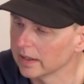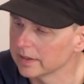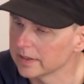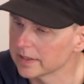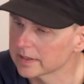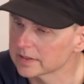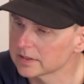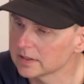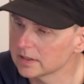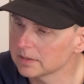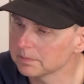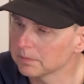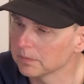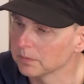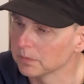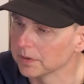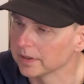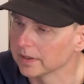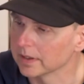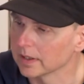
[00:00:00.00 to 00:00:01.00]
Next
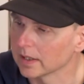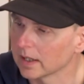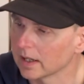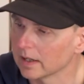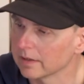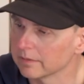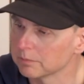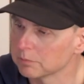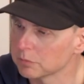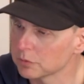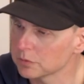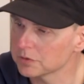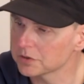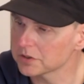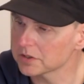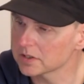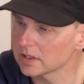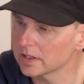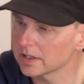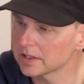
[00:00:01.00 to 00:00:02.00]
up, we have
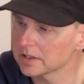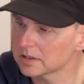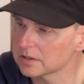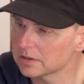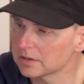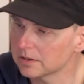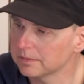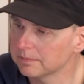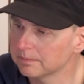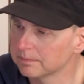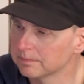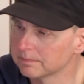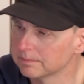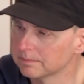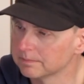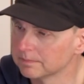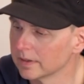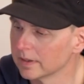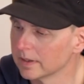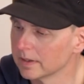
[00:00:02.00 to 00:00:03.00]
Prusa Slicer,
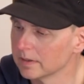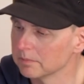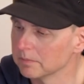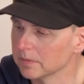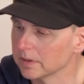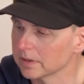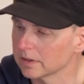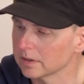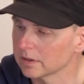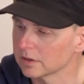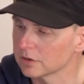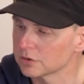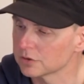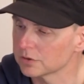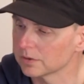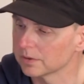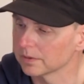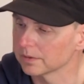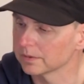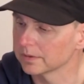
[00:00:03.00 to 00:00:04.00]
making
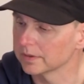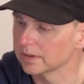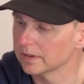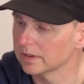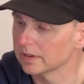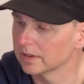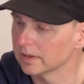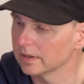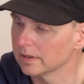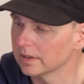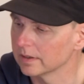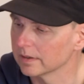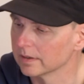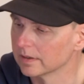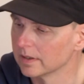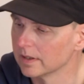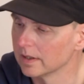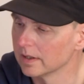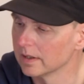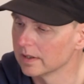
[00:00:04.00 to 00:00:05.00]
sure the
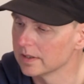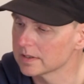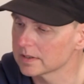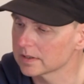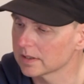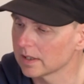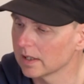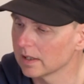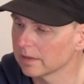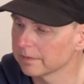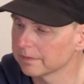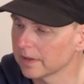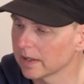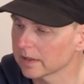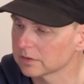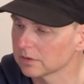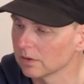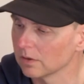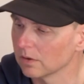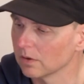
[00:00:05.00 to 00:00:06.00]
scale
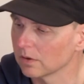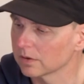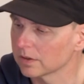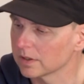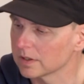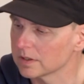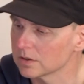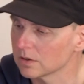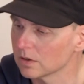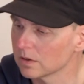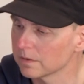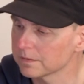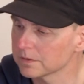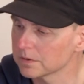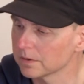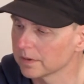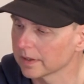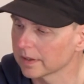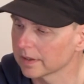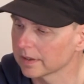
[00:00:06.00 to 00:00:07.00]
factor lock is off,
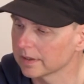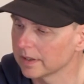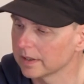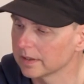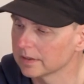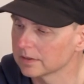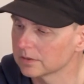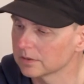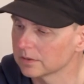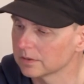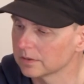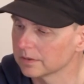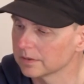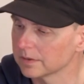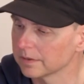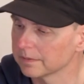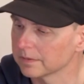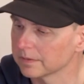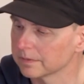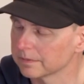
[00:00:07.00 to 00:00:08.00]
so I can enter
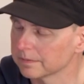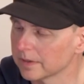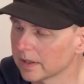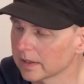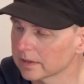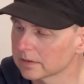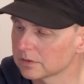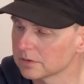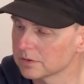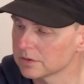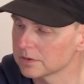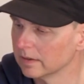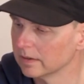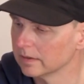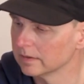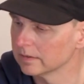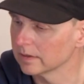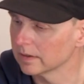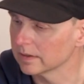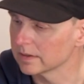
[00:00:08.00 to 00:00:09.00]
different factors:
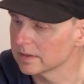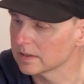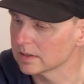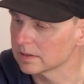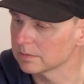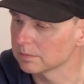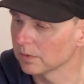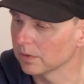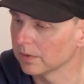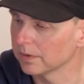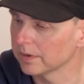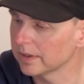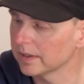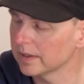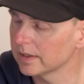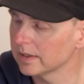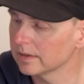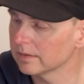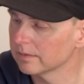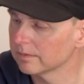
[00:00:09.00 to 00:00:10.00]
96.8,